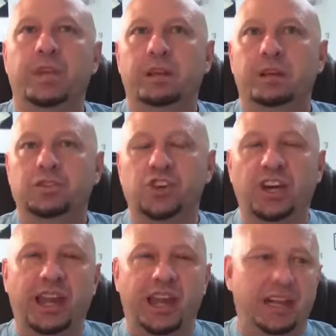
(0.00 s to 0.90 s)

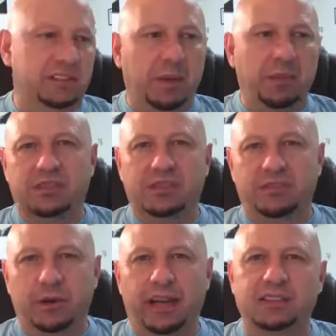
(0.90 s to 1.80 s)
she has maybe
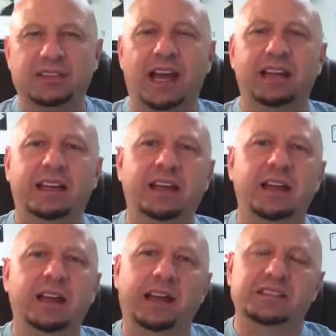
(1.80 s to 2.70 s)
severe anxiety,
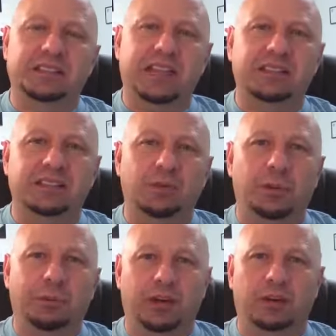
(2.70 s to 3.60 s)
and it sets in
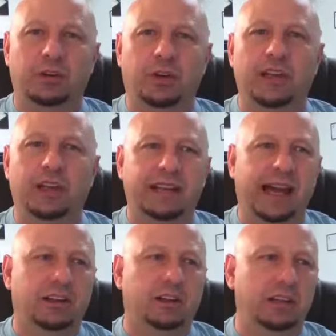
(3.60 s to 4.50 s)
with paranoia,
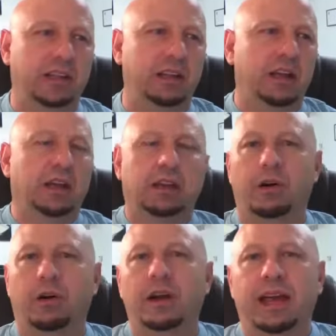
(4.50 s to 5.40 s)
not only, you
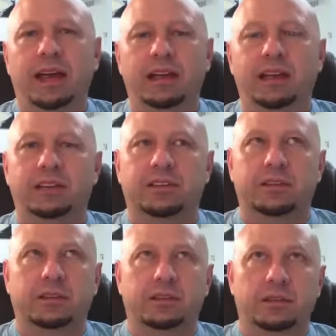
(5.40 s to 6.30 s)
know, and it
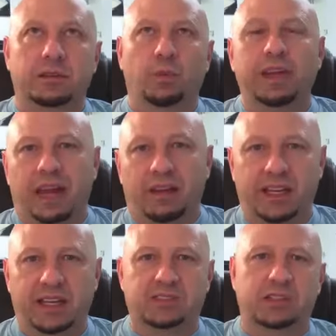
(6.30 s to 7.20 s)
when they have
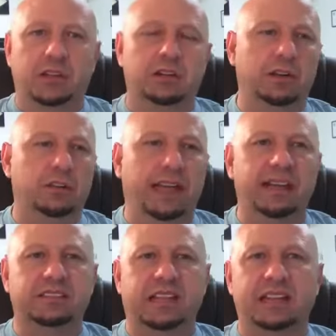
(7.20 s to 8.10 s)
kids, or you know, the
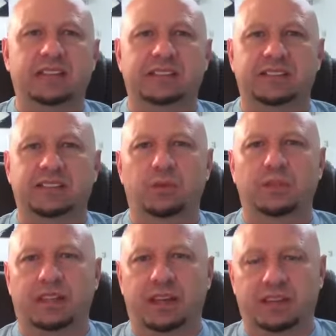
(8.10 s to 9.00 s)
anxiety sets in with
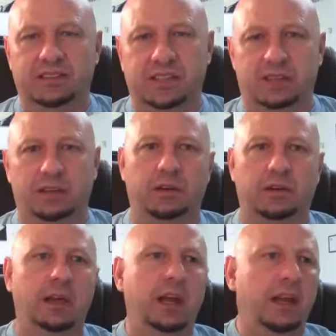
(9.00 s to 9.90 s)
the kids getting
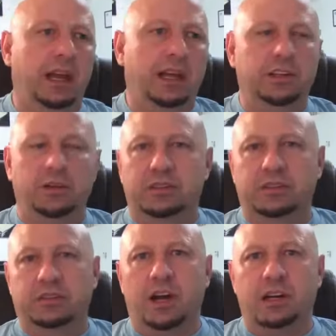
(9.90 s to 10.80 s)
hurt, and you
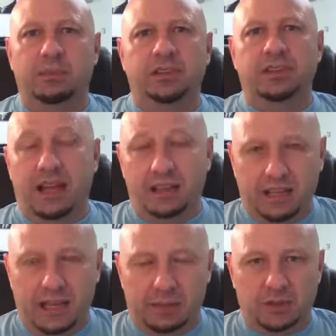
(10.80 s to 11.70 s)
talk about the
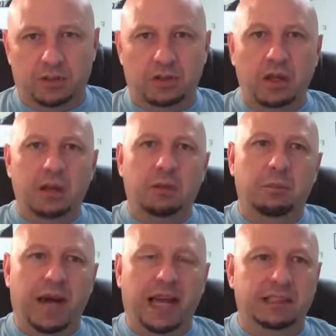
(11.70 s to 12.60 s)
helicopter
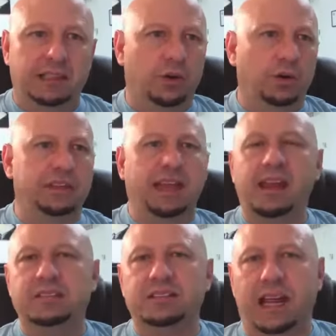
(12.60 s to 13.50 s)
pilot or the
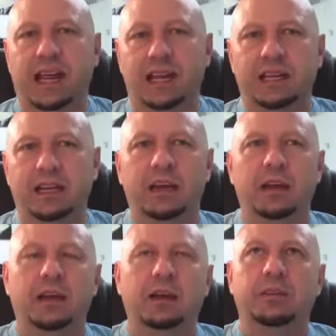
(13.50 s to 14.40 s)
anxiety
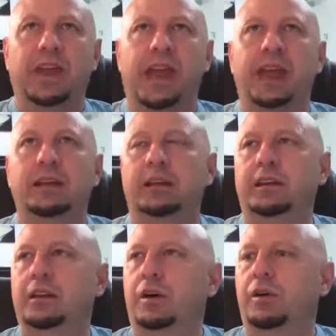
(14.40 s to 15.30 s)
that you
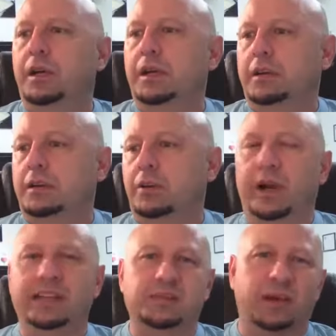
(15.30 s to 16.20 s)
know
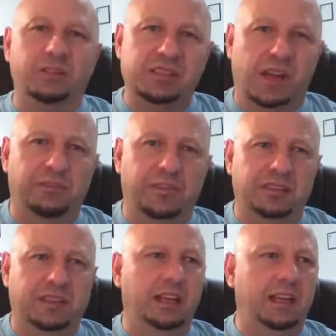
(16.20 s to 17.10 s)
creates about
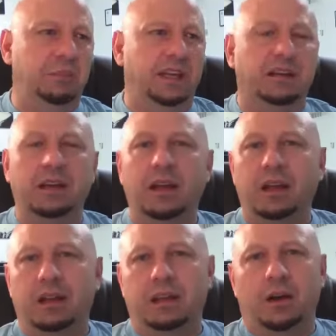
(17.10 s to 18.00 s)
self-esteem and
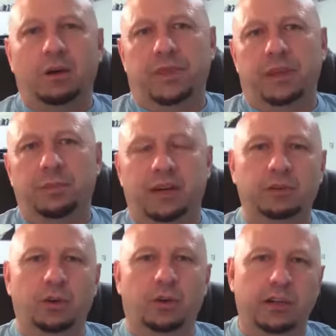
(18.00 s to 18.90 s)
you know the
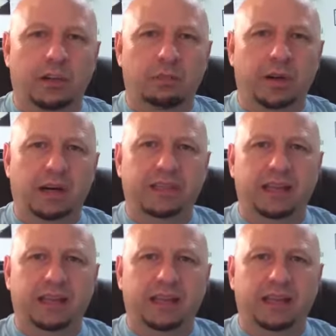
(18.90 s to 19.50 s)
paranoia about the